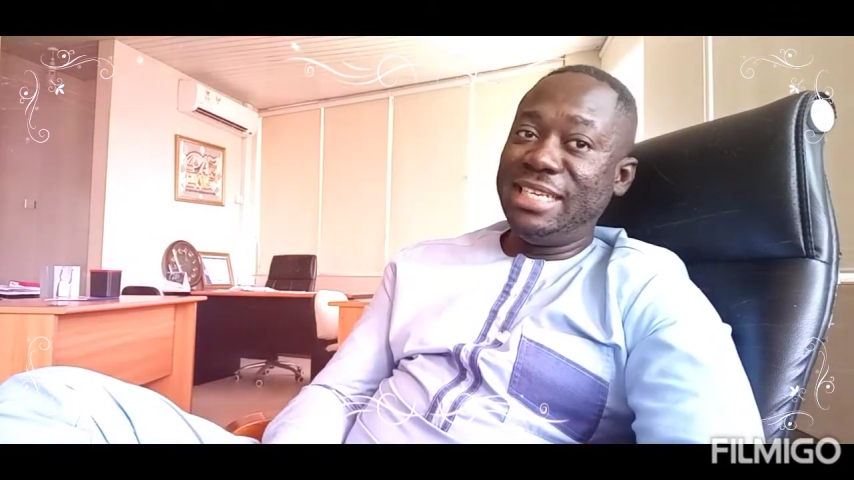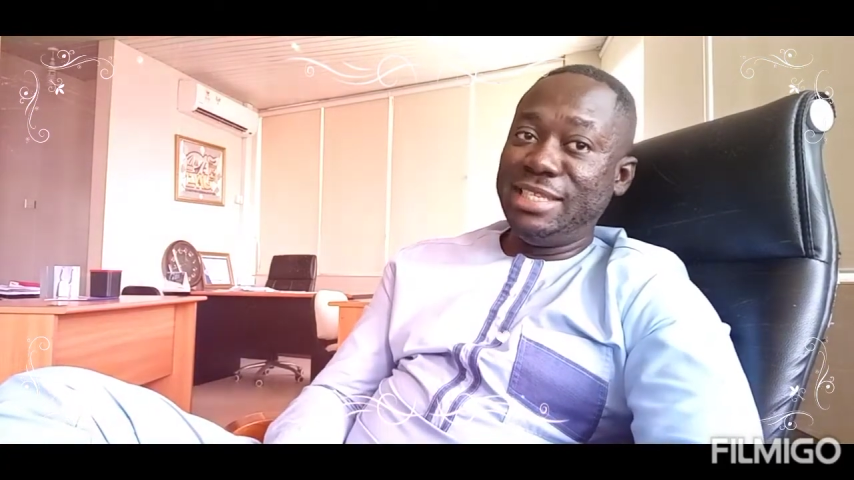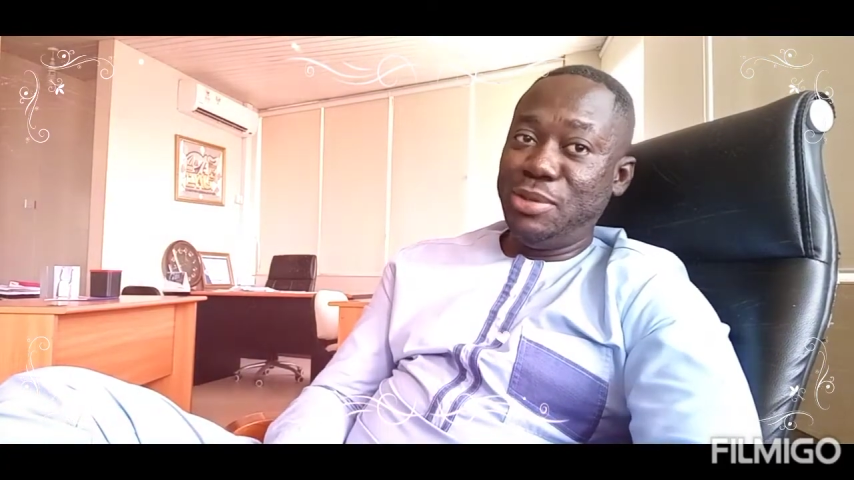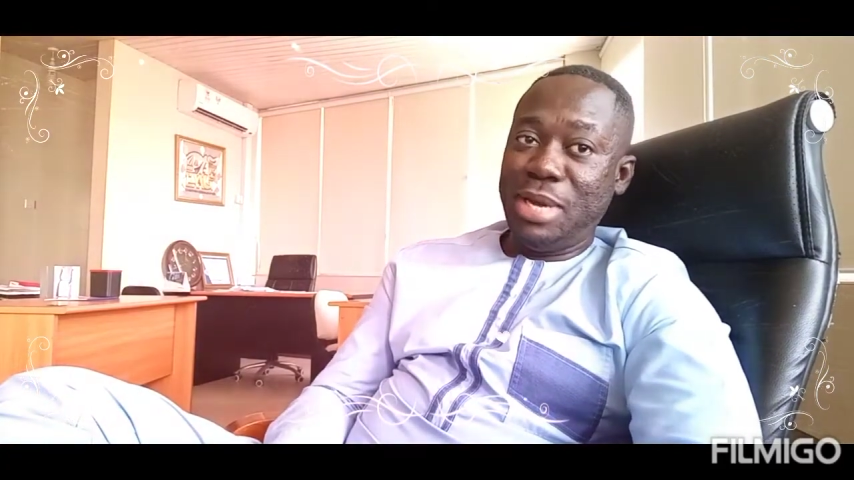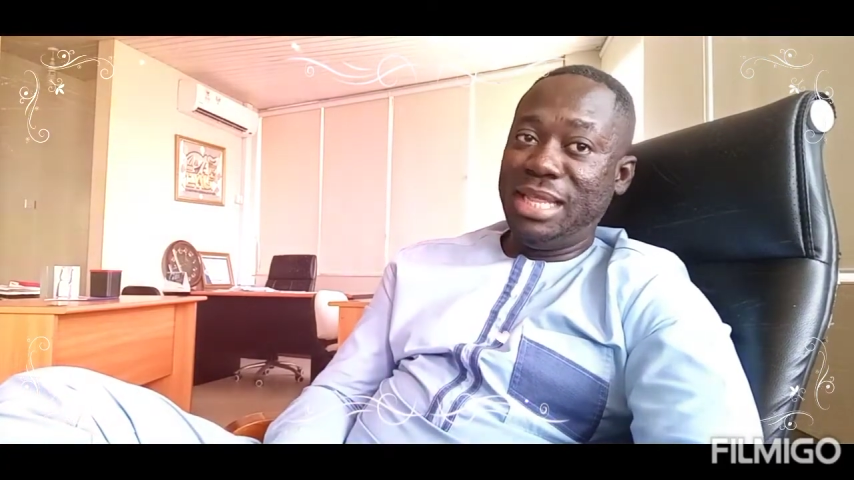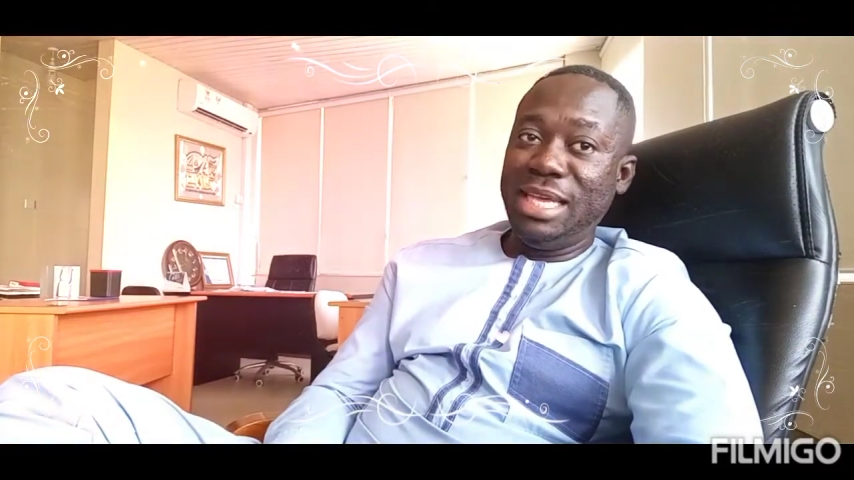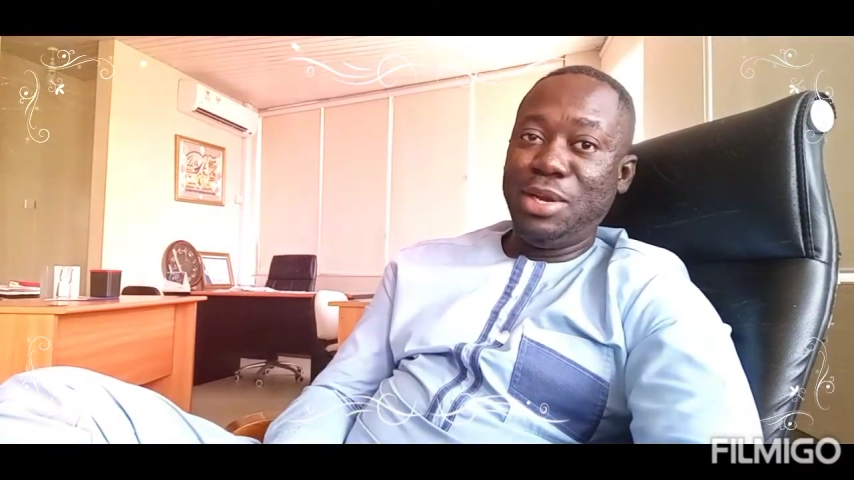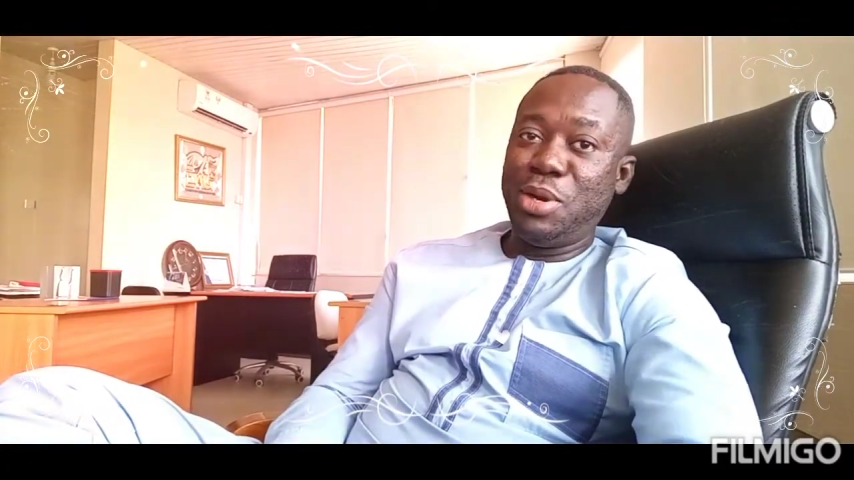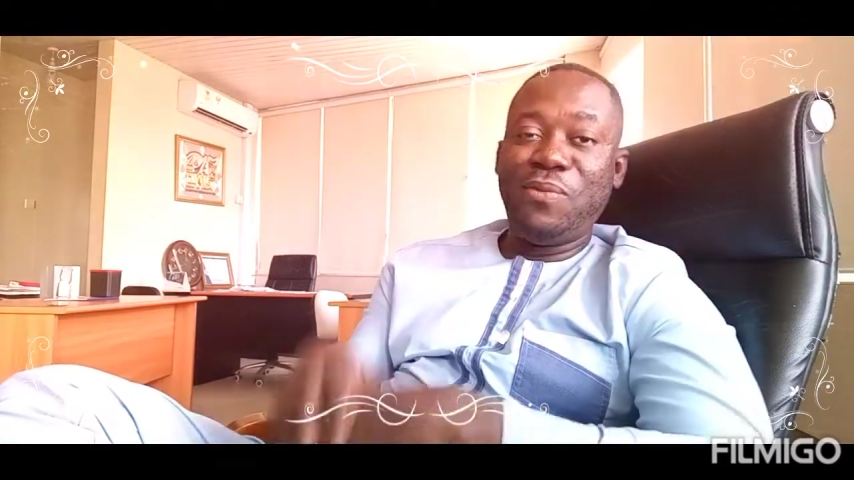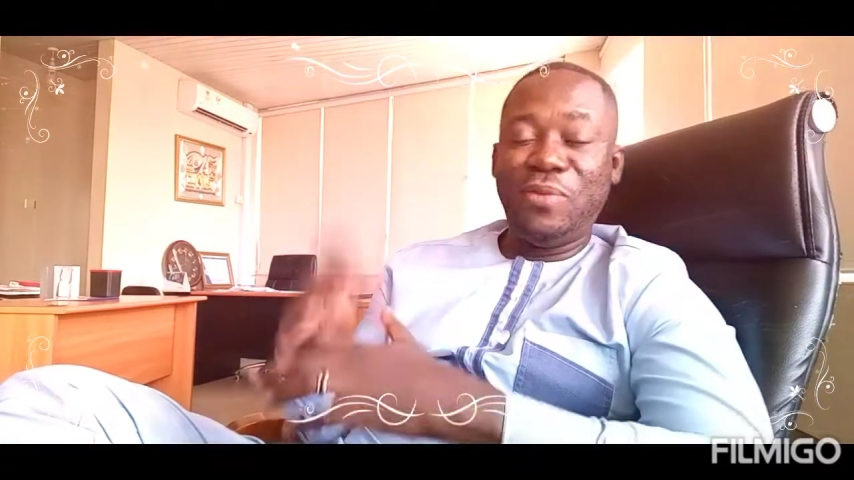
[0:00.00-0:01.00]
and you are
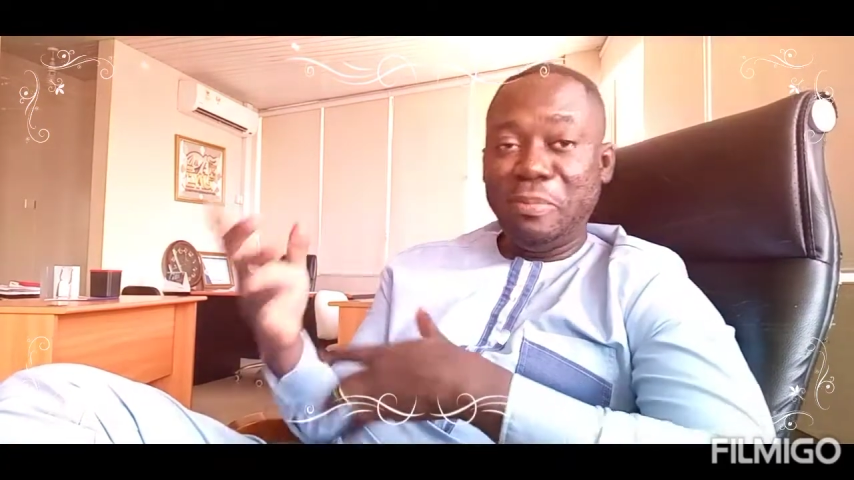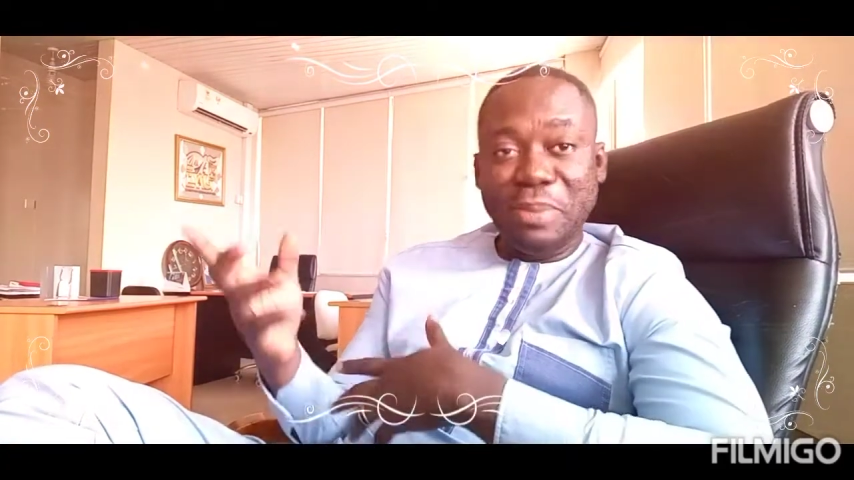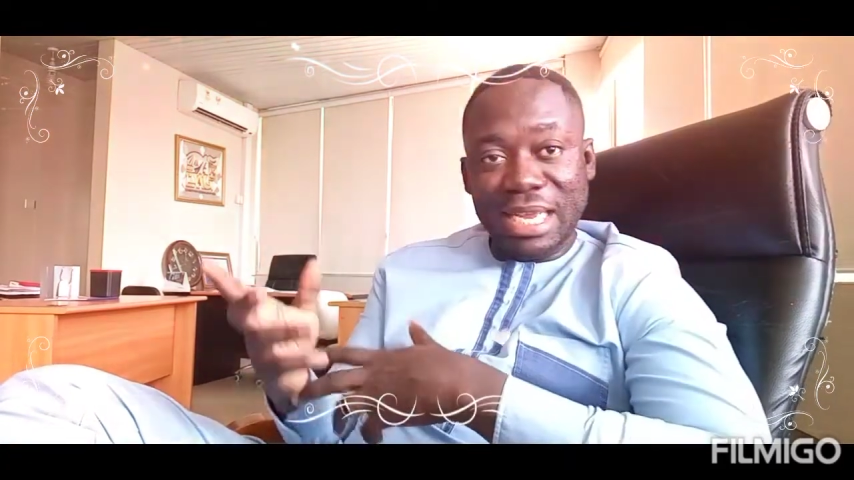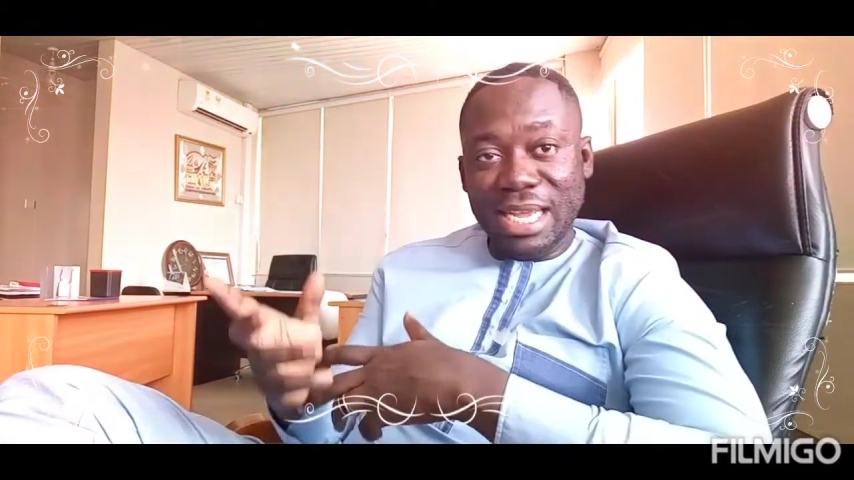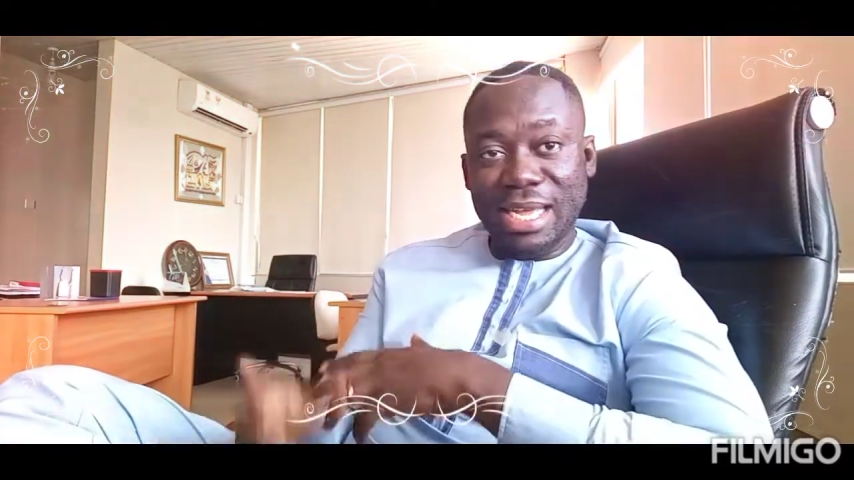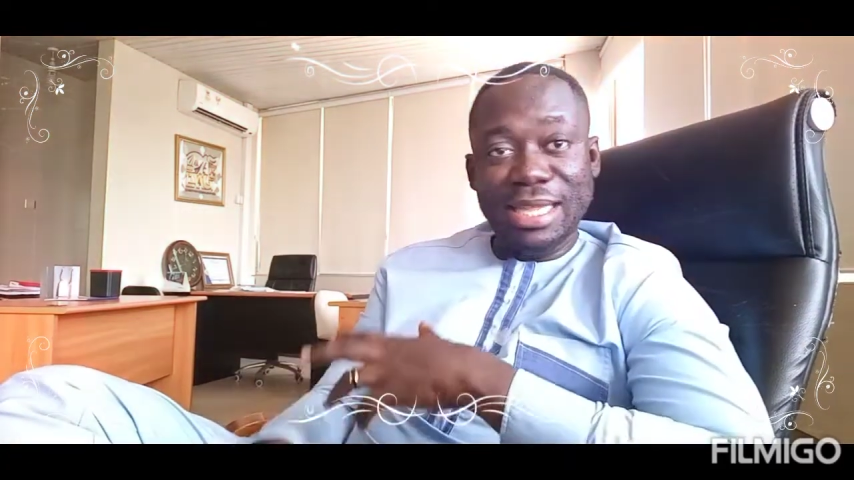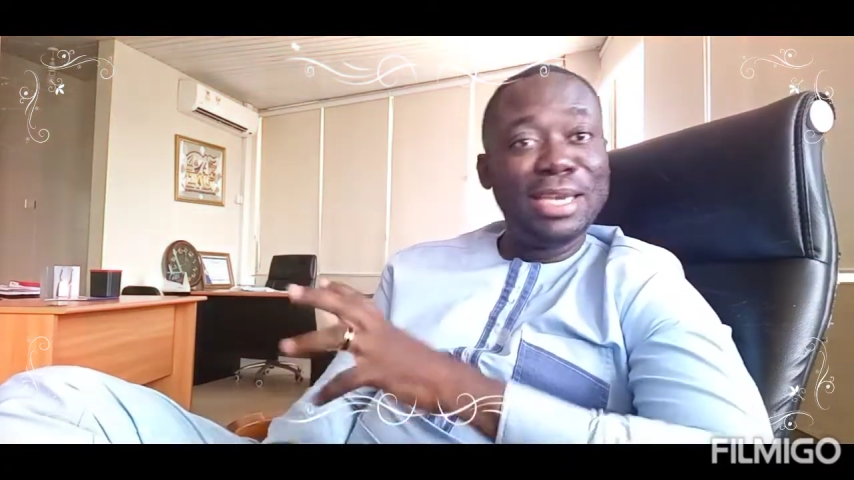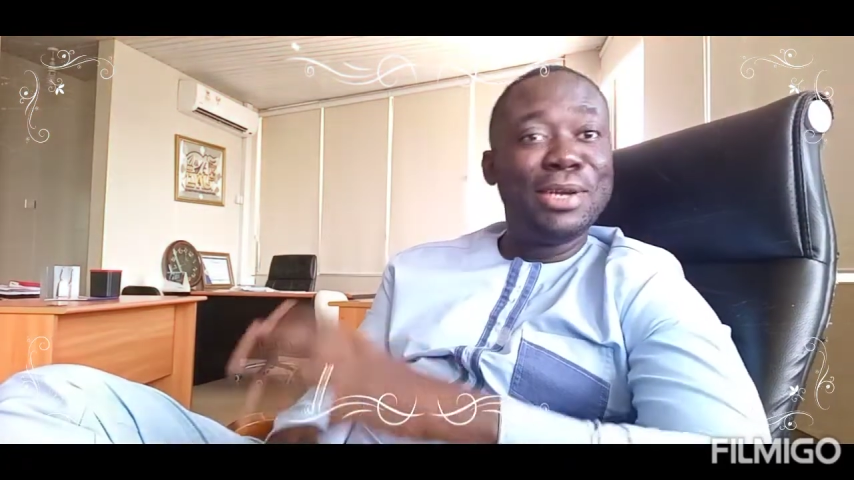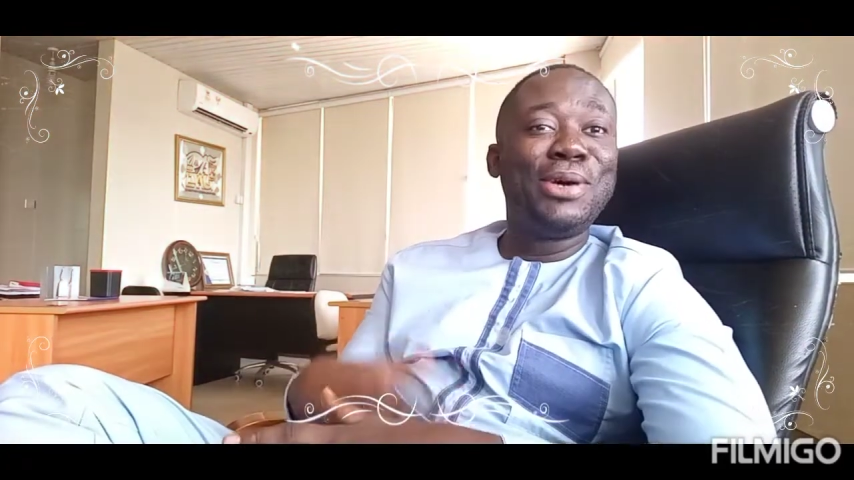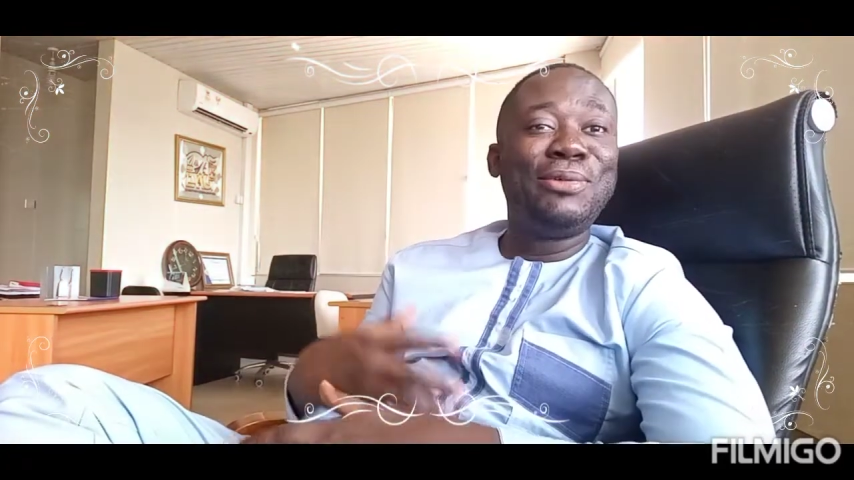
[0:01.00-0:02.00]
thinking of flipping her, you're
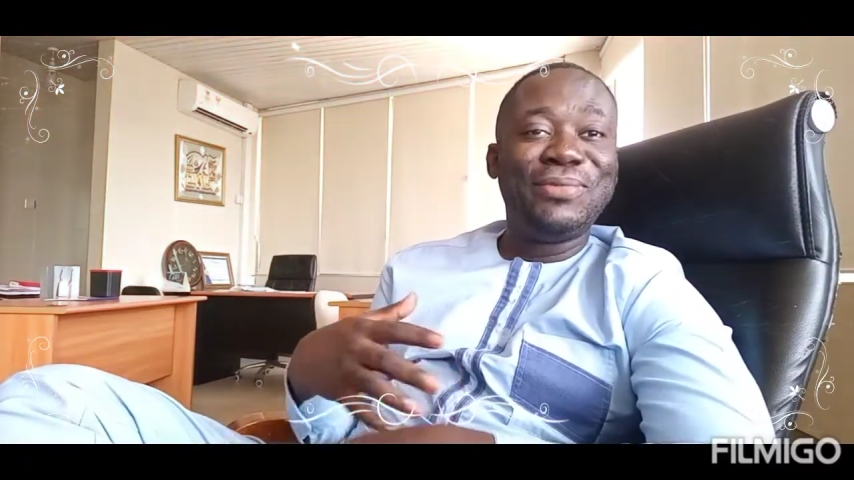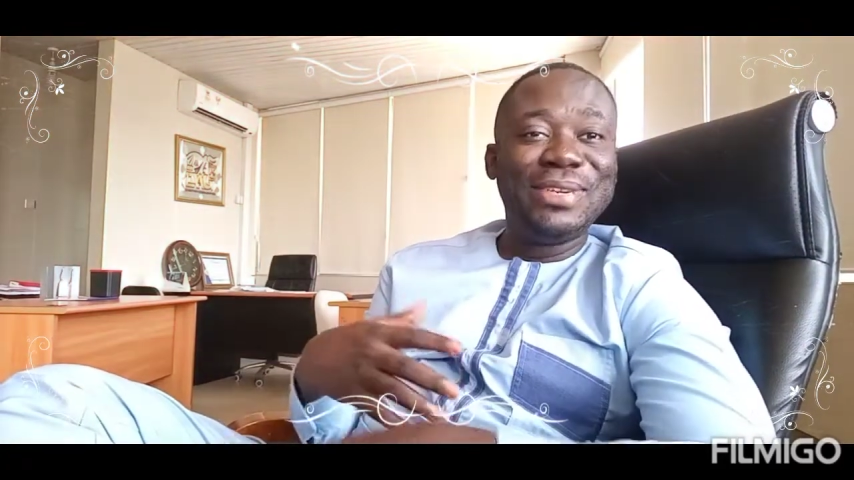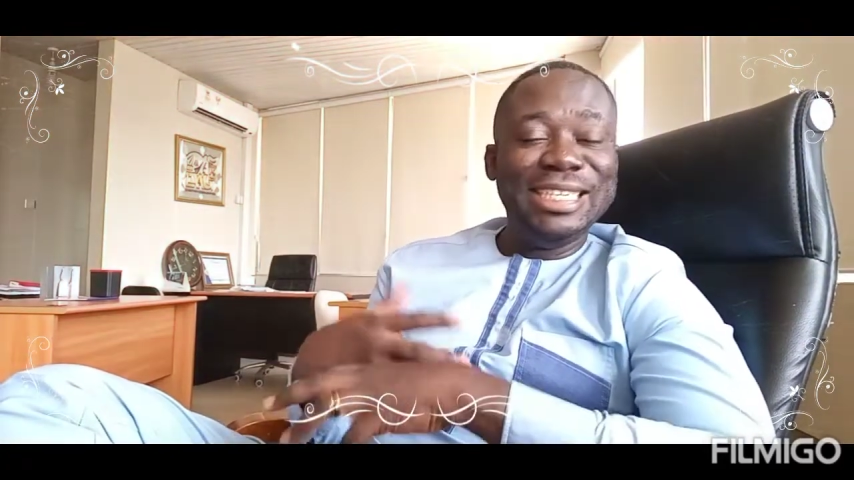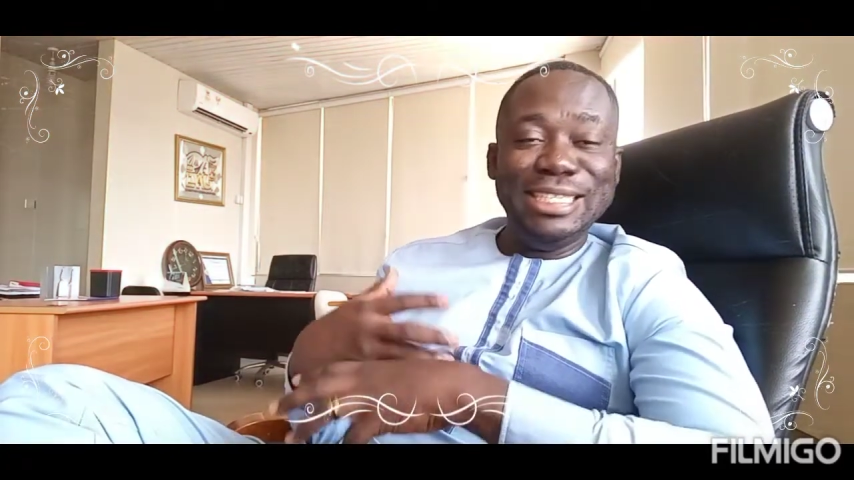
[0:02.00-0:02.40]
thinking of